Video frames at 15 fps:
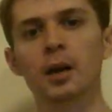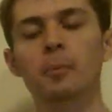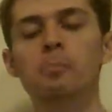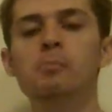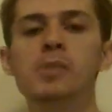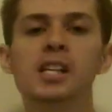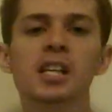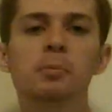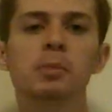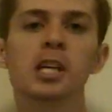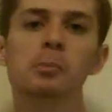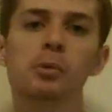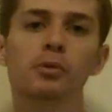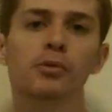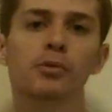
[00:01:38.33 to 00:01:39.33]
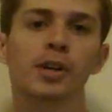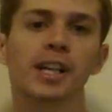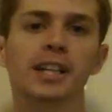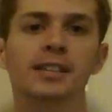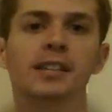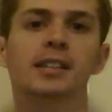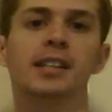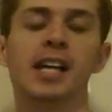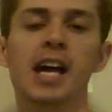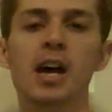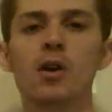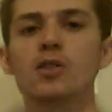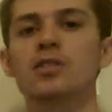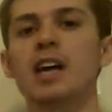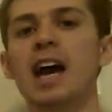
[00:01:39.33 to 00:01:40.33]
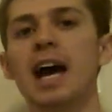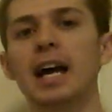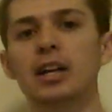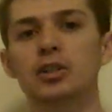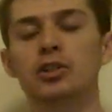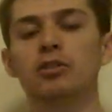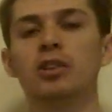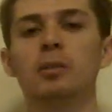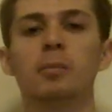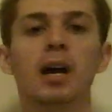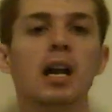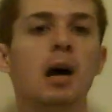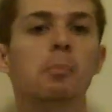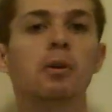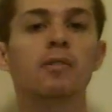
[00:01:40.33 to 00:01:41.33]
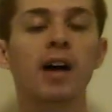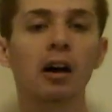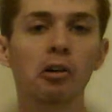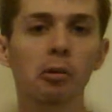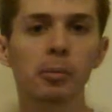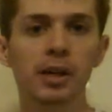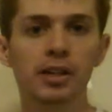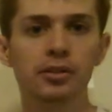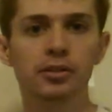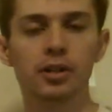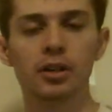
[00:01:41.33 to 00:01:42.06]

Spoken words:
Many people forget that the air is actually made up of elements.